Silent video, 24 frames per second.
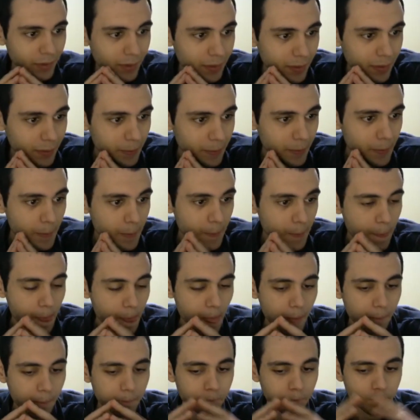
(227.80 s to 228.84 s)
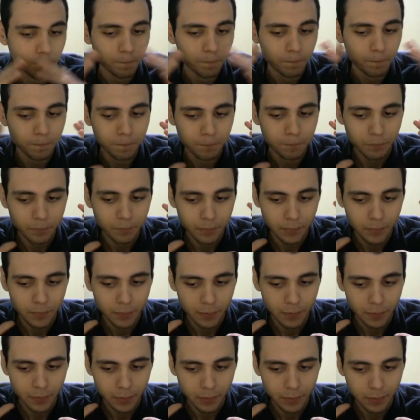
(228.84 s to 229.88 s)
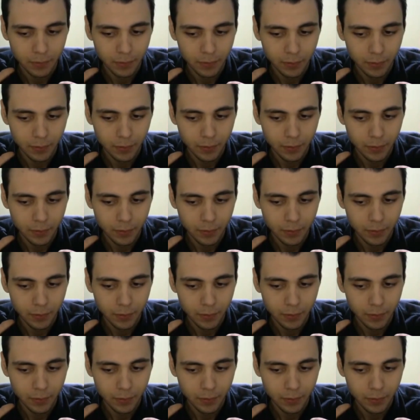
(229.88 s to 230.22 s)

[no speech]